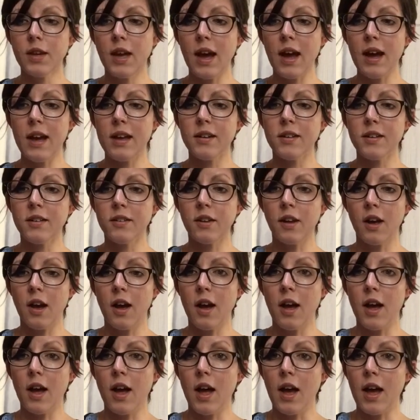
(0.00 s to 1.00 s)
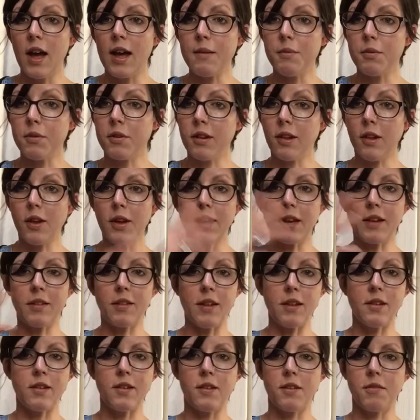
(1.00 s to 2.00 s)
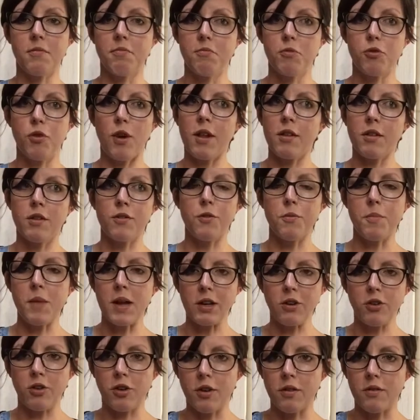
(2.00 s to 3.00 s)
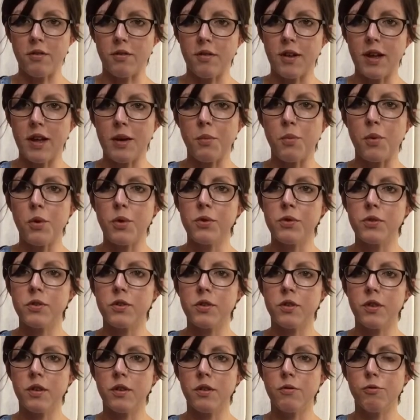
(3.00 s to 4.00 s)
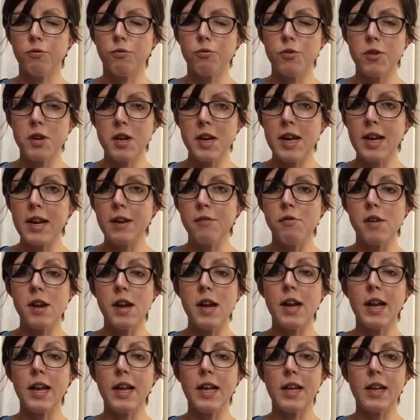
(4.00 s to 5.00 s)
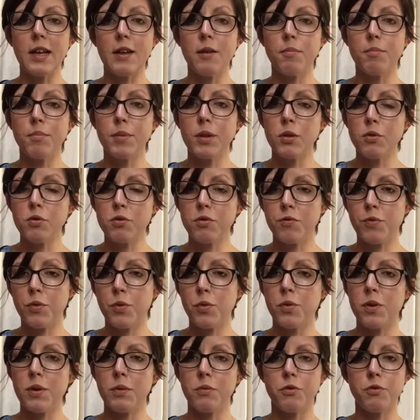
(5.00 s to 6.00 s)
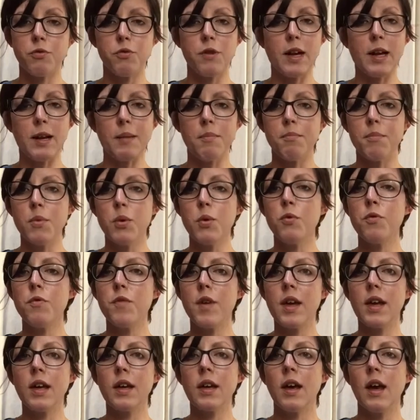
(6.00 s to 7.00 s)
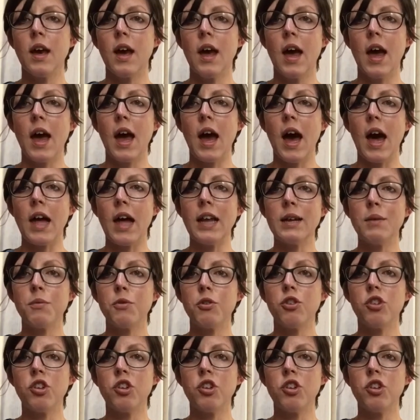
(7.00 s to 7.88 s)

And it was like this transformation. It was really, really beautiful. It was really moving, and it was